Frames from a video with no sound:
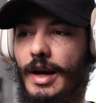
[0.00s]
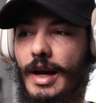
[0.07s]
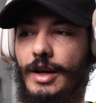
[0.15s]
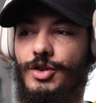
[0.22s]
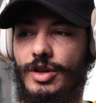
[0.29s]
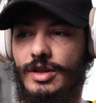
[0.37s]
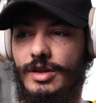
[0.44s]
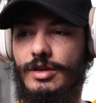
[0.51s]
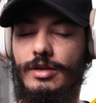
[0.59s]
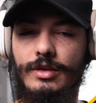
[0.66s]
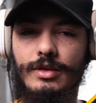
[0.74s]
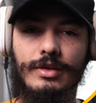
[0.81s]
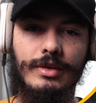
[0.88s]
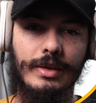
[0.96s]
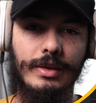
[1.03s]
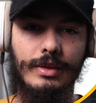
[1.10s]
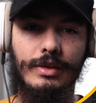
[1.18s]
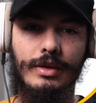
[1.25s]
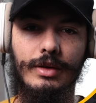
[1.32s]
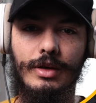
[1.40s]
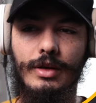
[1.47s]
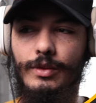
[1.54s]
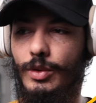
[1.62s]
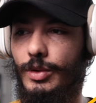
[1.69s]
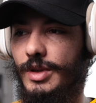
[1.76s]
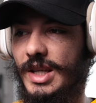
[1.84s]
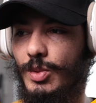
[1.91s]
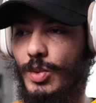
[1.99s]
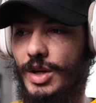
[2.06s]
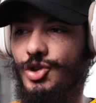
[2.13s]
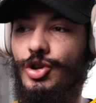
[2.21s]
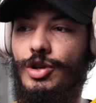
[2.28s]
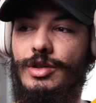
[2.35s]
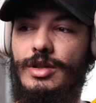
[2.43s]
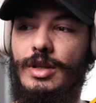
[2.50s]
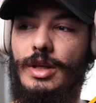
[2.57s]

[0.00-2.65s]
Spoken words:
I just wrote the questions